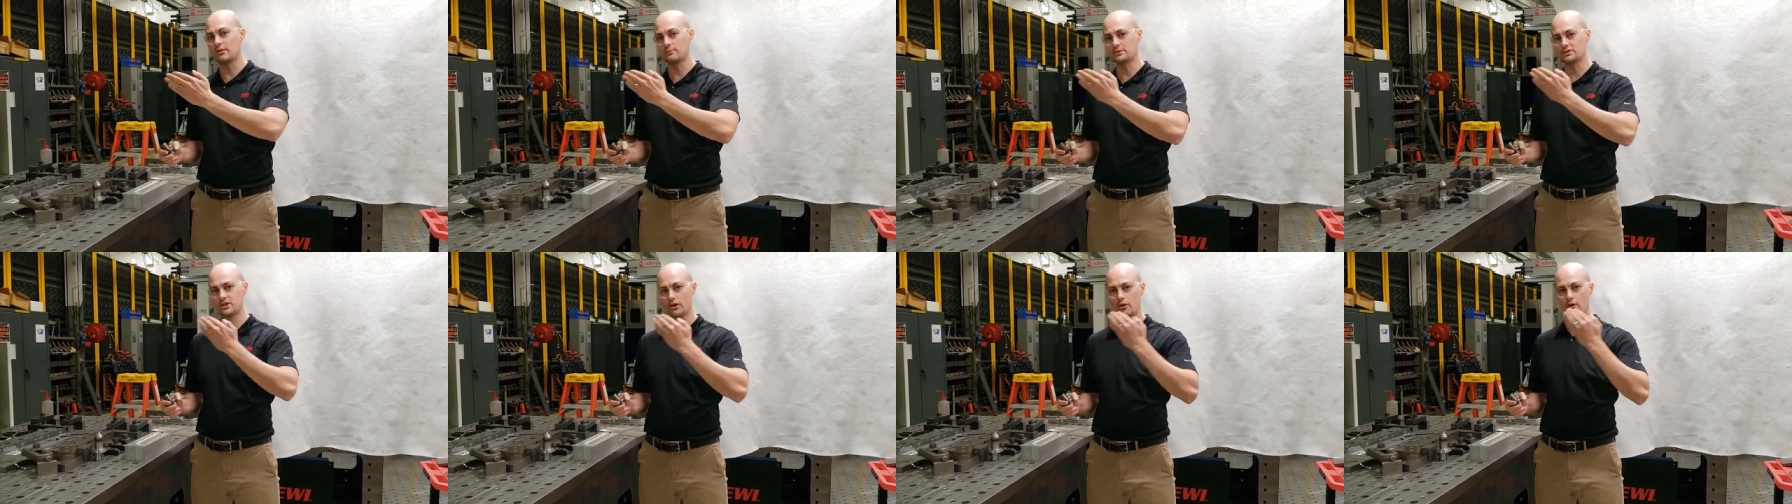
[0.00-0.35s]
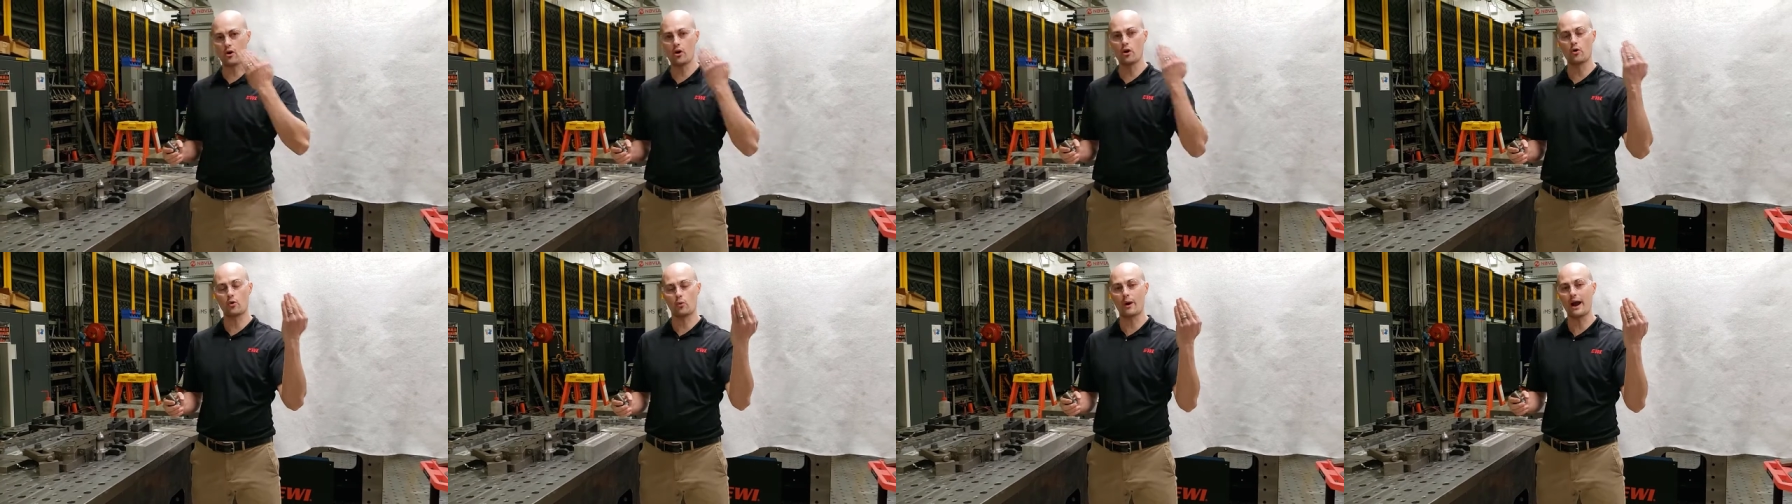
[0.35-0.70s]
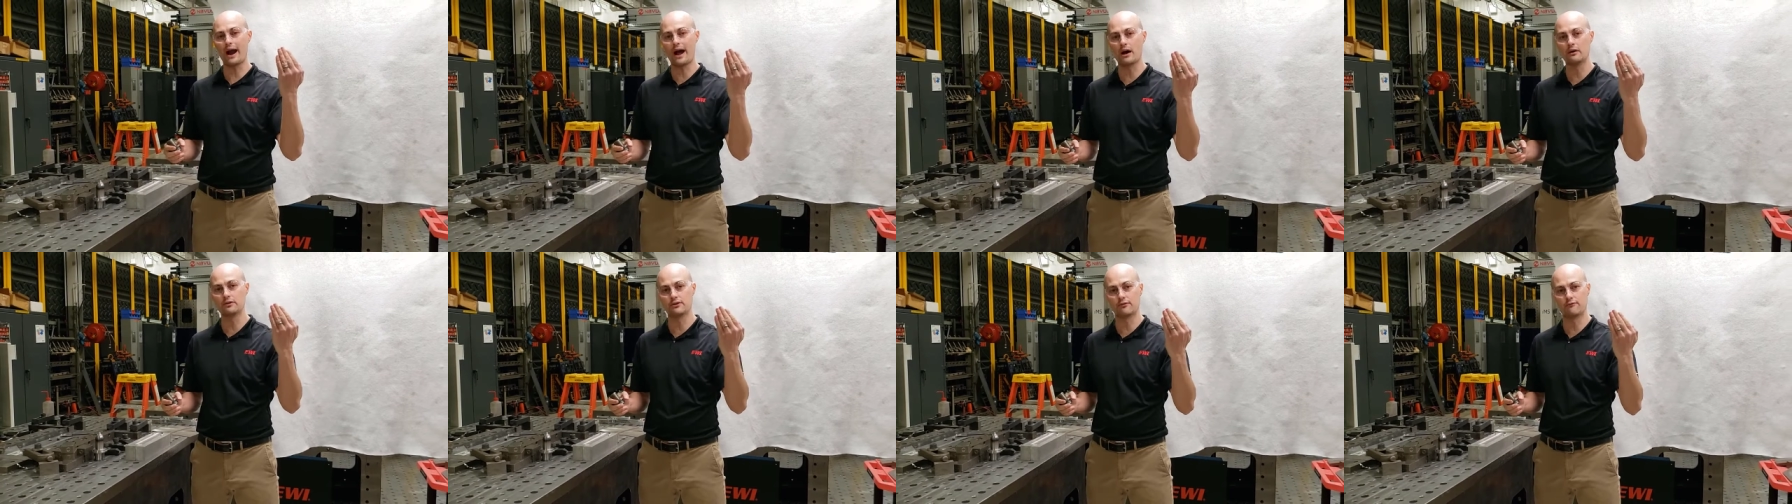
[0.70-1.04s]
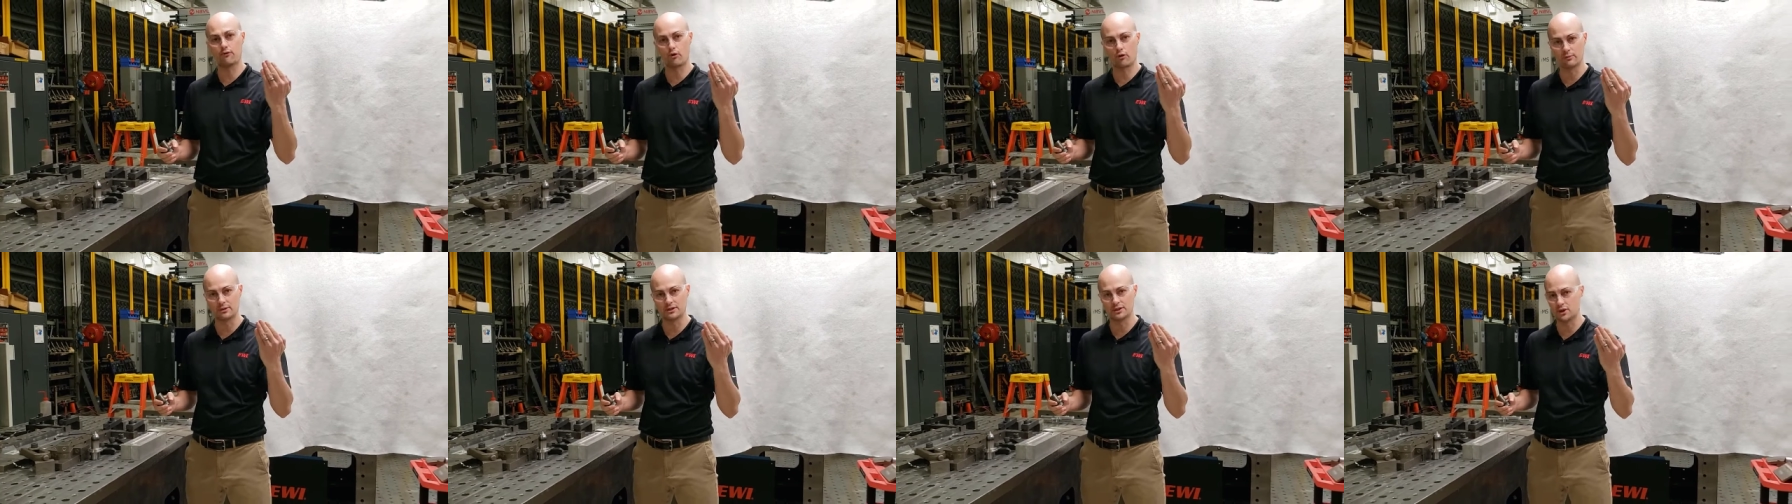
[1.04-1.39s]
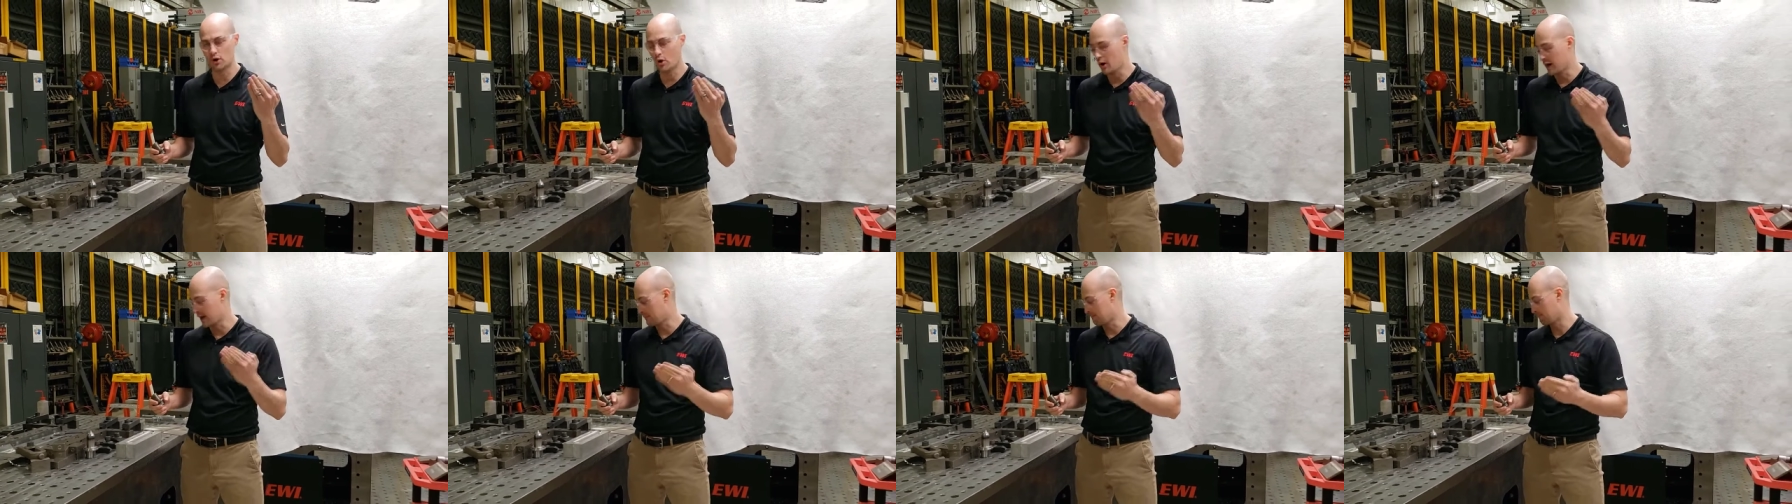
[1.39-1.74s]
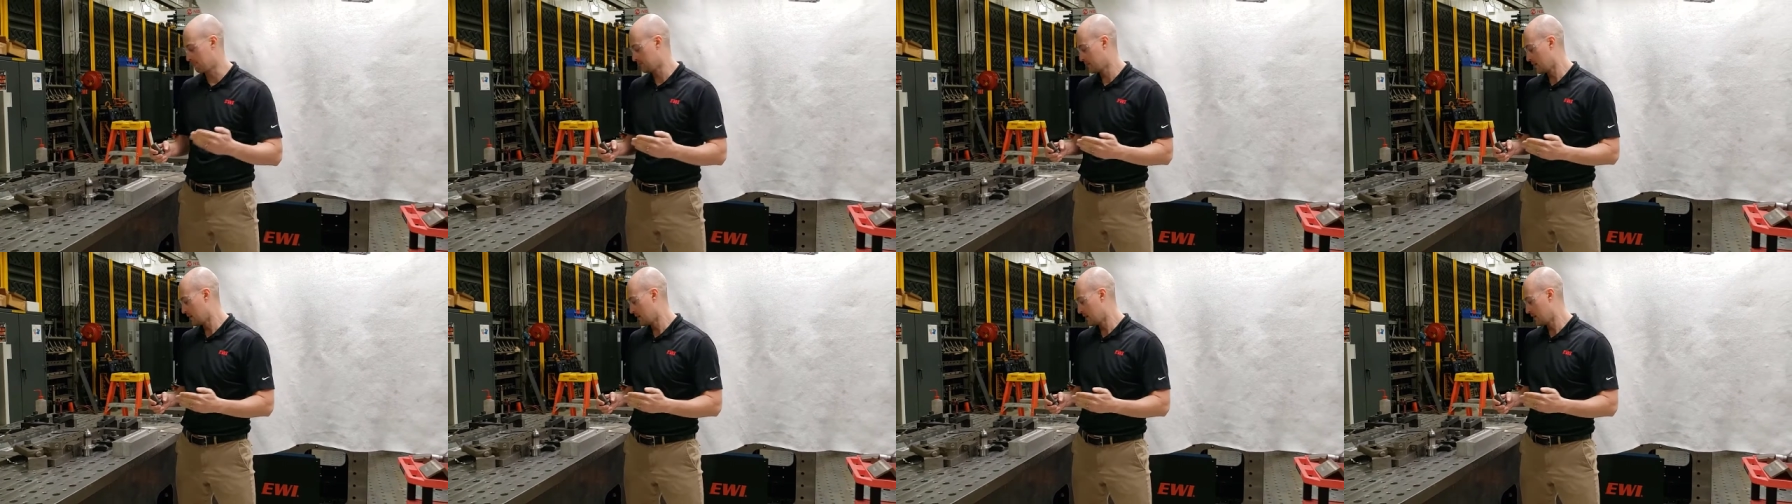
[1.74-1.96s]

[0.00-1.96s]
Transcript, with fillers: the material around to form a joint.